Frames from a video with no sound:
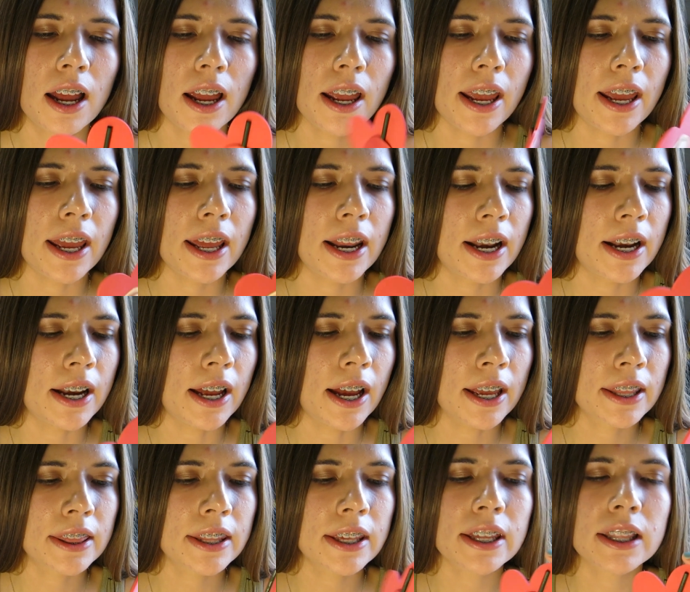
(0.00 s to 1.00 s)
And I
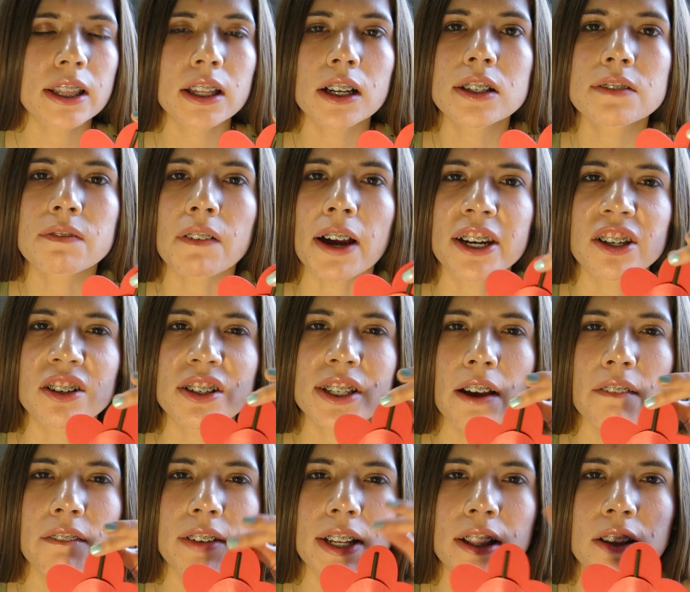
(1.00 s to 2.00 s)
think it looks fine just
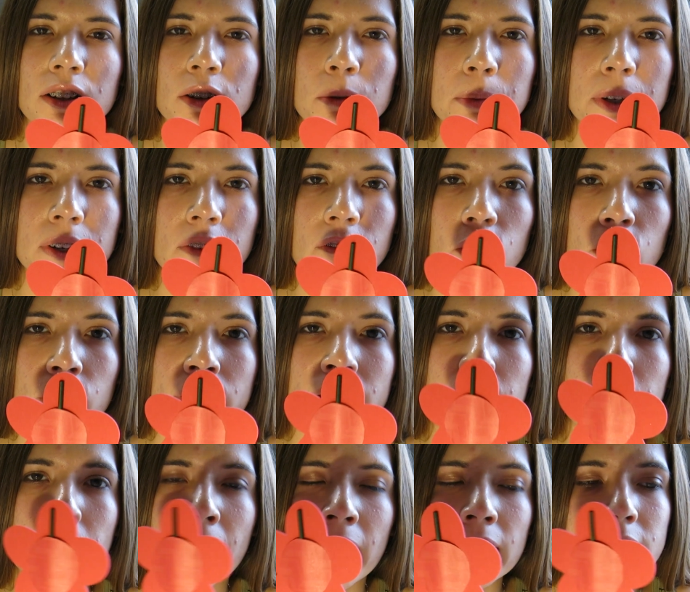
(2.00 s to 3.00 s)
having that little bit of
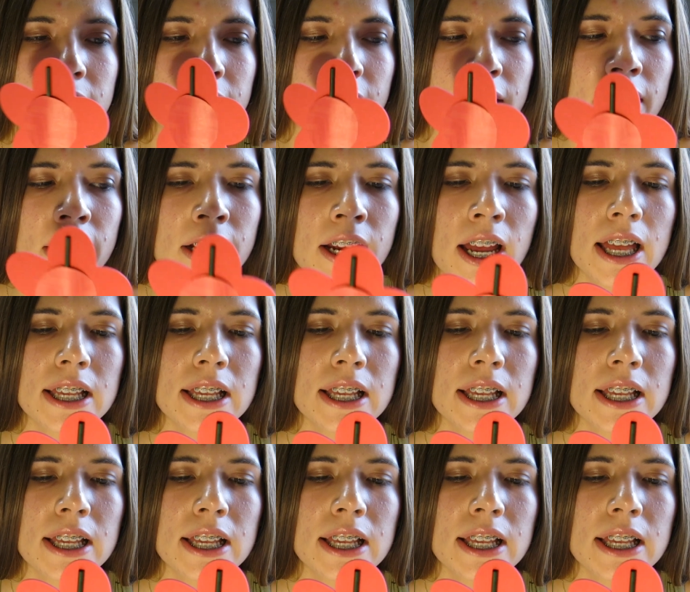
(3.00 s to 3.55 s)
green back there.